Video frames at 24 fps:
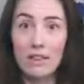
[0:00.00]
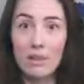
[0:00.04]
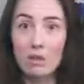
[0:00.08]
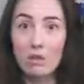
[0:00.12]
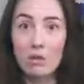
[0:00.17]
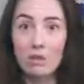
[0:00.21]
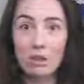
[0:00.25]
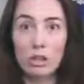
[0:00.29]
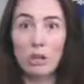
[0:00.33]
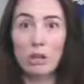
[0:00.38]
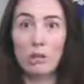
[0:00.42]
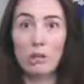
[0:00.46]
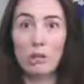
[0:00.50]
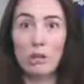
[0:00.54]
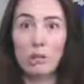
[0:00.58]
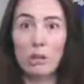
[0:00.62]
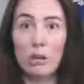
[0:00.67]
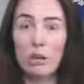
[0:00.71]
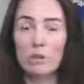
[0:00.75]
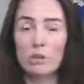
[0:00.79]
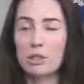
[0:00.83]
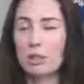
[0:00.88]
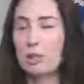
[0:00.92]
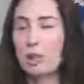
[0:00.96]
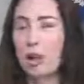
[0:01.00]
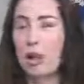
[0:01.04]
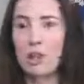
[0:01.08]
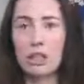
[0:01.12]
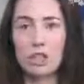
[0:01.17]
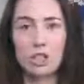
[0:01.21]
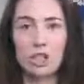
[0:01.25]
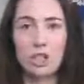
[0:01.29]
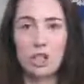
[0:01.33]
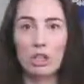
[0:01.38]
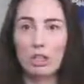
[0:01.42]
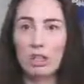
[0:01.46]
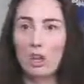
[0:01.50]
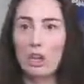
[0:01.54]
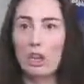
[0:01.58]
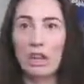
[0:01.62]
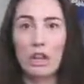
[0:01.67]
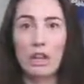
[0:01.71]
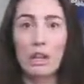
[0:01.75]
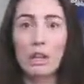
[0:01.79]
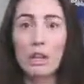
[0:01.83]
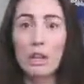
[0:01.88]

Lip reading: you learn from them, a strategy or a